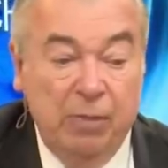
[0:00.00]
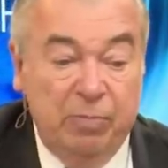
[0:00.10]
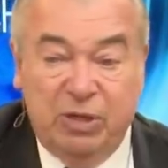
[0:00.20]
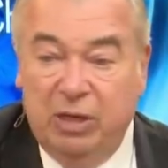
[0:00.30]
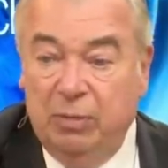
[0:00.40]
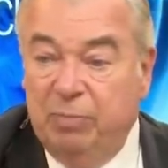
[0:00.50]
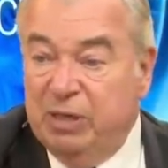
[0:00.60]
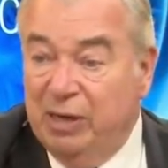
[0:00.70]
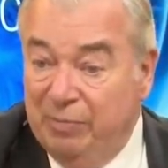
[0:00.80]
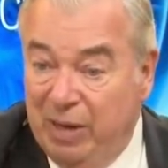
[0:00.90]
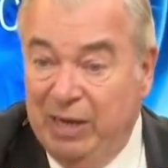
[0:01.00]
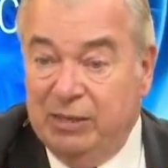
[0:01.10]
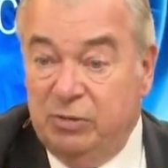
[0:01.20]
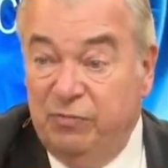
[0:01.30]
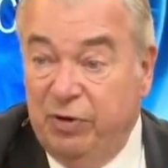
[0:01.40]
But, but
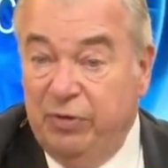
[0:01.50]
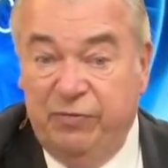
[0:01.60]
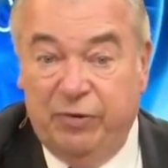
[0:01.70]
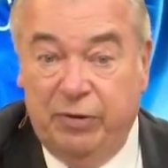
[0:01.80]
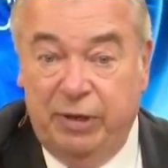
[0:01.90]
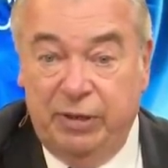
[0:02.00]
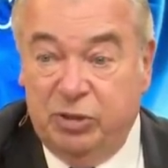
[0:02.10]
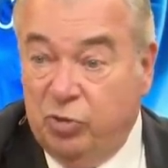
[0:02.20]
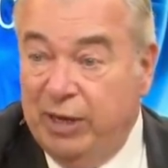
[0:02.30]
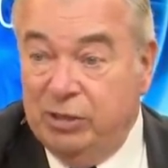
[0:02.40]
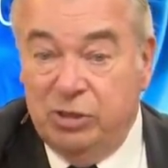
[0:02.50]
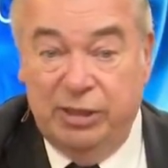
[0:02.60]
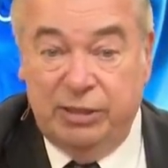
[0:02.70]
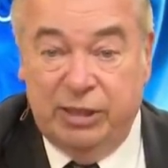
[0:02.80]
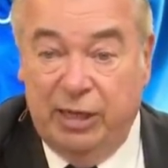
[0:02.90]
Hamas very, very
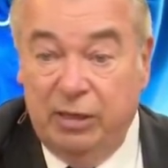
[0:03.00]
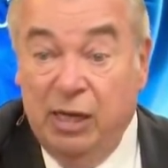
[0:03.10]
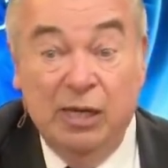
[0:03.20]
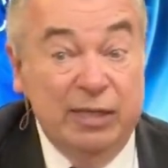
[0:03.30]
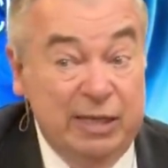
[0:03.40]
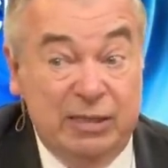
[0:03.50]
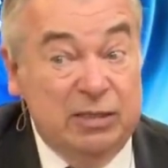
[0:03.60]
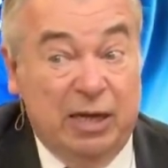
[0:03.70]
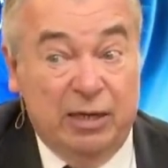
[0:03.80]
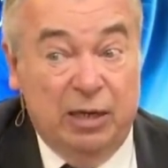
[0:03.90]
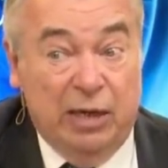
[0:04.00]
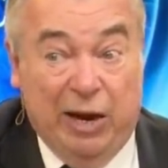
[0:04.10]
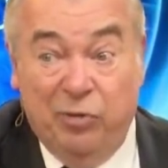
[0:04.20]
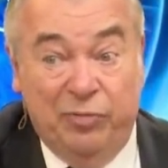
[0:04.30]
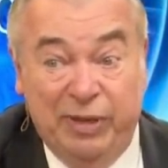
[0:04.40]
strangely said, this is not
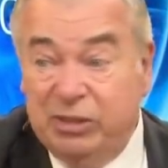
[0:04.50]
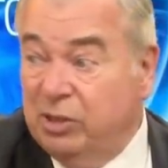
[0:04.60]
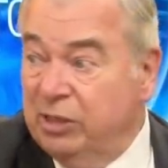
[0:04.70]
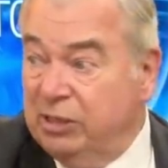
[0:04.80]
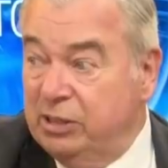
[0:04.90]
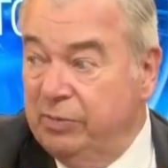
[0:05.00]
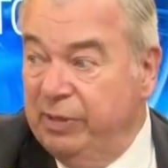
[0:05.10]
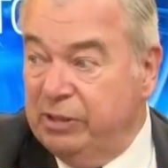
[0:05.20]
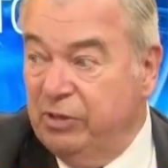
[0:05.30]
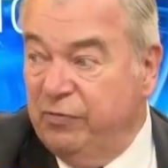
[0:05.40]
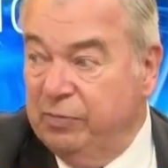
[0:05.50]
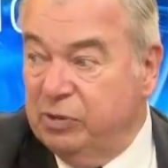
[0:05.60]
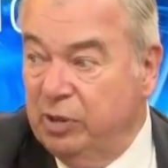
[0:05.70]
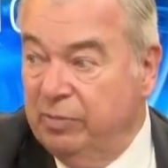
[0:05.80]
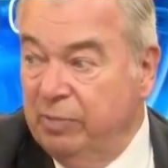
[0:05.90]
our missile. This is a missile from
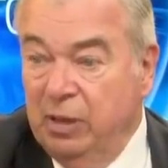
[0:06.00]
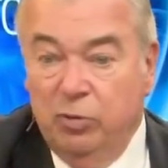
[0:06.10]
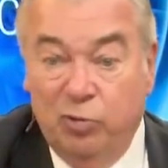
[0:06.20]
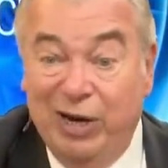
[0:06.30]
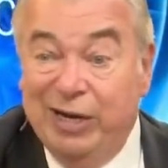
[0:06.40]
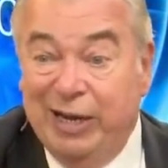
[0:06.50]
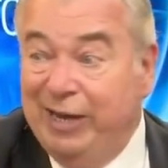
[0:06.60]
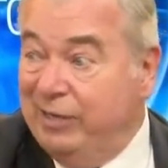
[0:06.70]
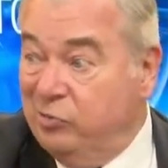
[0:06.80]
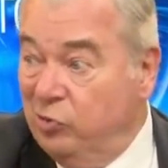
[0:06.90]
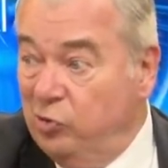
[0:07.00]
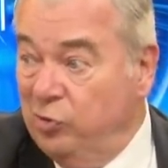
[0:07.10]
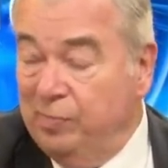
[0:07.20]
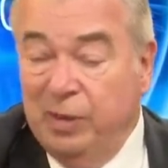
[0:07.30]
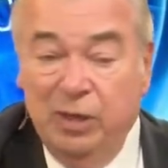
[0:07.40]
some renegade
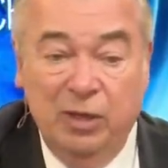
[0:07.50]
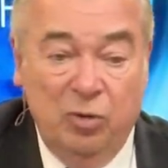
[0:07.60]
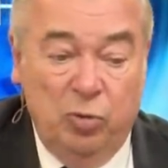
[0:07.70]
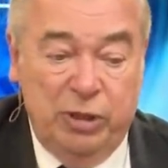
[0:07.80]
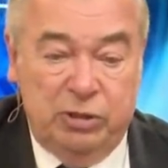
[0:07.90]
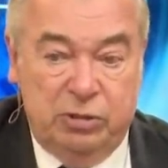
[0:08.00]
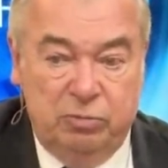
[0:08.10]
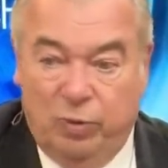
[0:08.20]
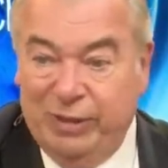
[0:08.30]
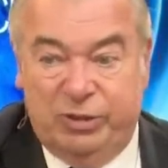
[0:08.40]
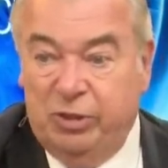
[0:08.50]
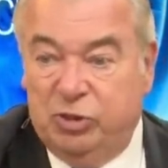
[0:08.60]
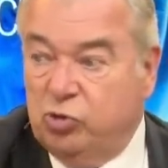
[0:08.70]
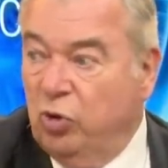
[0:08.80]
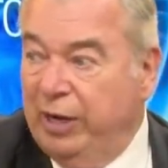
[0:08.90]
group which wants to
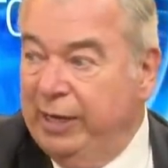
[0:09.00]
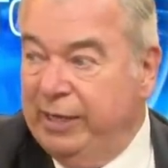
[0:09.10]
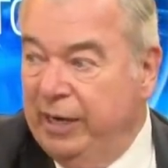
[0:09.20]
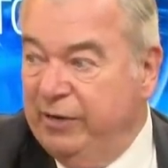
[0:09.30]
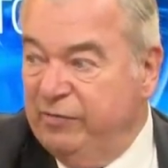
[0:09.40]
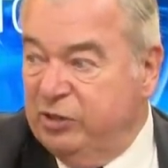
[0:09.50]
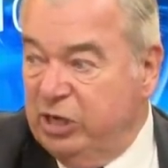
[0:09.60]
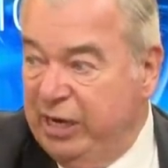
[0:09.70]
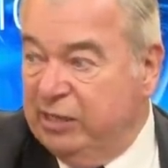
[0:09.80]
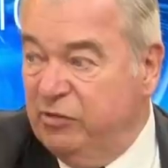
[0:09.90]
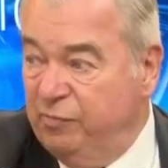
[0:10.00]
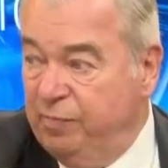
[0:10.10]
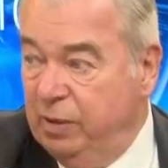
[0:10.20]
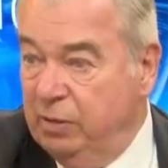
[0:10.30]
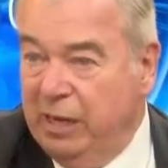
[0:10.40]
destroy any kind of chance of,
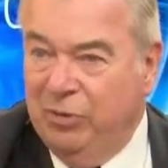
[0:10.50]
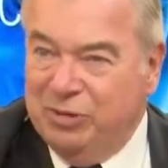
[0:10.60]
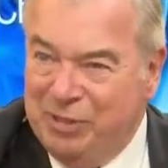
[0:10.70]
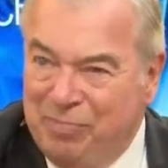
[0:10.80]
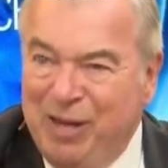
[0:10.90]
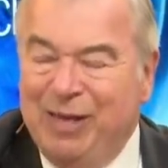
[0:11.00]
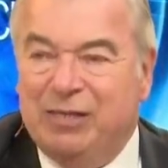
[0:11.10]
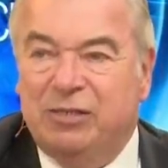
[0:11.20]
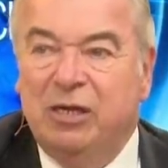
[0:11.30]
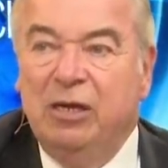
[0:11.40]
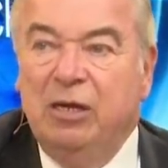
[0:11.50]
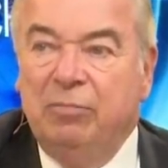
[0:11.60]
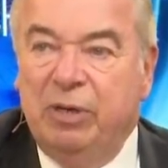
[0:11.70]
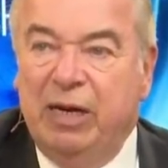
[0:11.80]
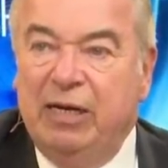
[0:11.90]
I don't want to say peace,
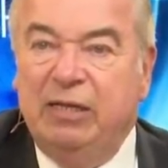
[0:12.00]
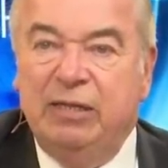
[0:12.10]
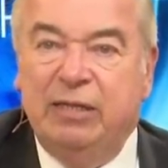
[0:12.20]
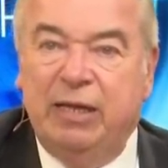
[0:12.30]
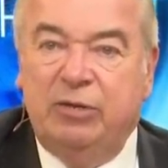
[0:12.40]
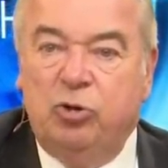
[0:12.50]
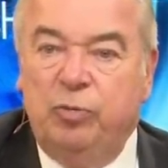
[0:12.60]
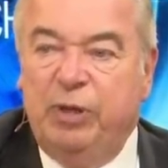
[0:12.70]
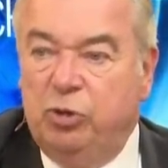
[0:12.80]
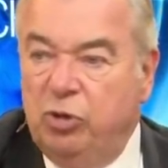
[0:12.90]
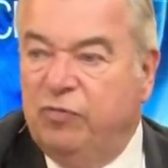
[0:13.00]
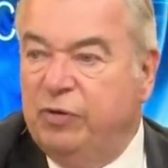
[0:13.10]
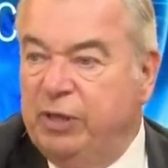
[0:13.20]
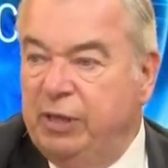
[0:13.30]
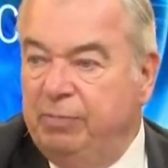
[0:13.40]
but anything that could be good
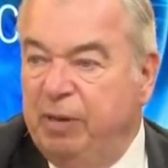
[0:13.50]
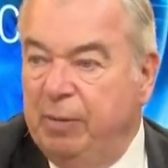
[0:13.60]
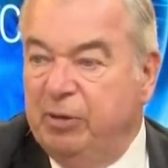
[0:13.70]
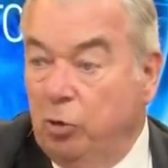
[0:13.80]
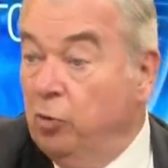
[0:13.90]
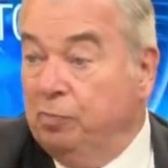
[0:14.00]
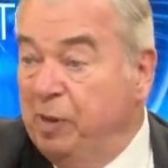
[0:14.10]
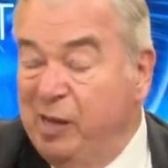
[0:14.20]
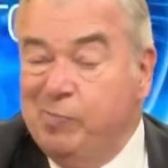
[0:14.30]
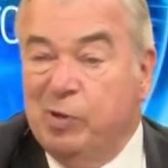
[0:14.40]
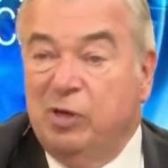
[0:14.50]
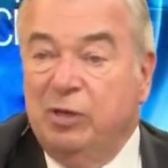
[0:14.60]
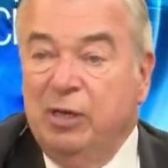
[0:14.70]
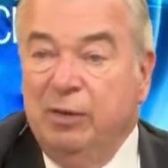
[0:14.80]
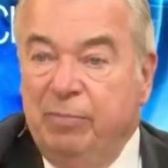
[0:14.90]
for the pe- their own
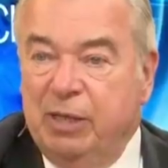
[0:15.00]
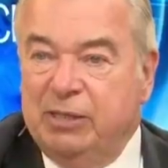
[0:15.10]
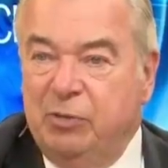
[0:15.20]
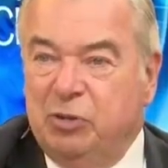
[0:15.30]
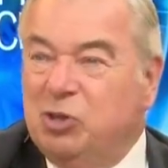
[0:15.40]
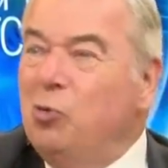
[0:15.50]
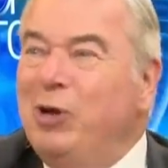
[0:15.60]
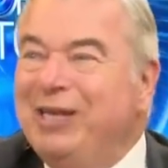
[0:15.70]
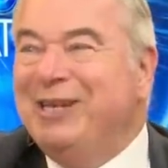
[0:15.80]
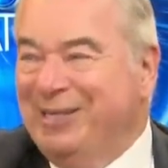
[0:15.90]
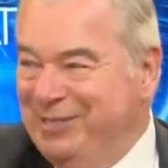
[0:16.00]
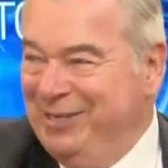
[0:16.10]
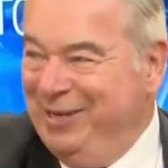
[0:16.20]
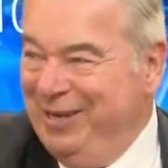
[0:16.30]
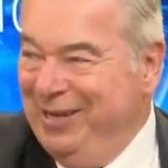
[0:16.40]
people because it would show weakness.
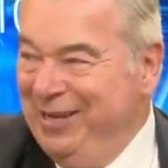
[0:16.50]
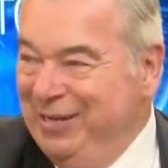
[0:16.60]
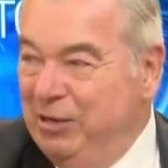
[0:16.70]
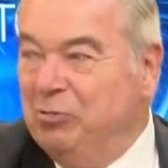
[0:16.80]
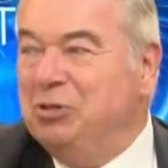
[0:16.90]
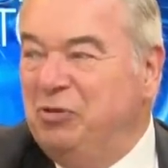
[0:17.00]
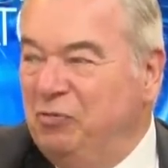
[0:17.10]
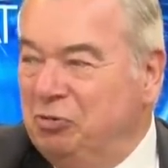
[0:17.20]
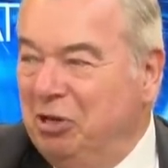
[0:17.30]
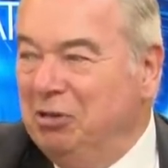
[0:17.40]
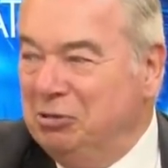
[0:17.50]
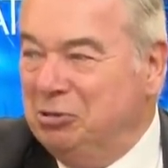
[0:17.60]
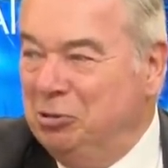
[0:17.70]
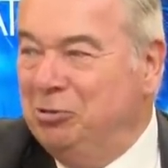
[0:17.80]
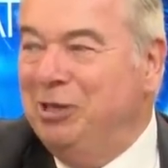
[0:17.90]
In other words, if you tell the
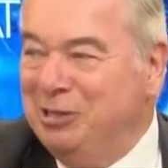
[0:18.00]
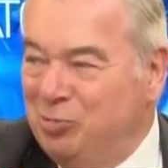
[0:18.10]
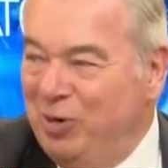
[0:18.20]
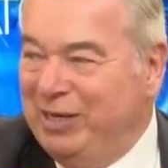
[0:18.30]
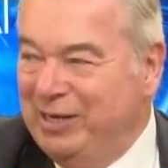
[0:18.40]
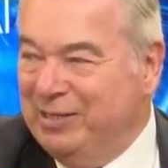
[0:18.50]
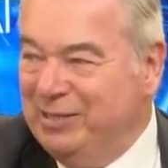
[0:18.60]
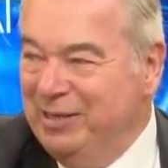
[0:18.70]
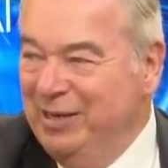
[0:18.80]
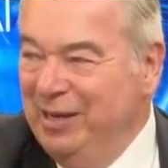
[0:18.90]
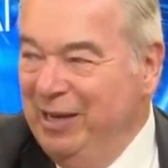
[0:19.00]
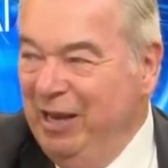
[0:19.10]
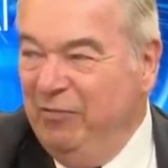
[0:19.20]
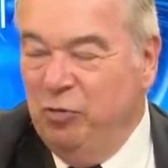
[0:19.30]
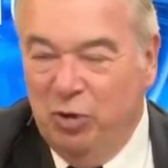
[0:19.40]
truth, it's weakness.
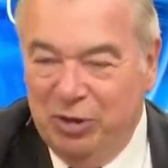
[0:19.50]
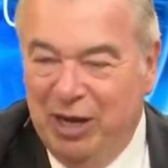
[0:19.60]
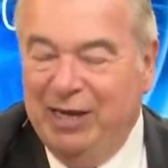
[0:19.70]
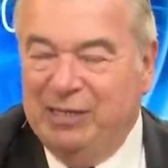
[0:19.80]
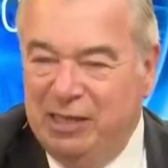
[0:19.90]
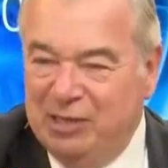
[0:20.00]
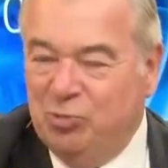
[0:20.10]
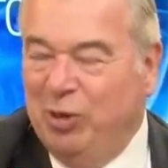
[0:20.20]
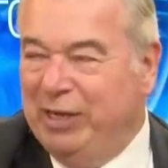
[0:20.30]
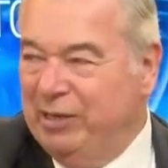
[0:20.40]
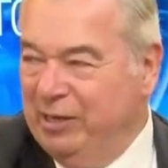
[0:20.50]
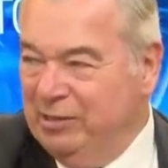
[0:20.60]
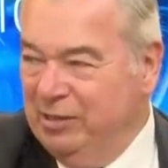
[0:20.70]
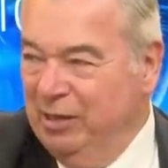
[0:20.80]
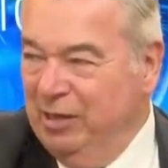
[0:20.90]
If you are nice, it's weakness.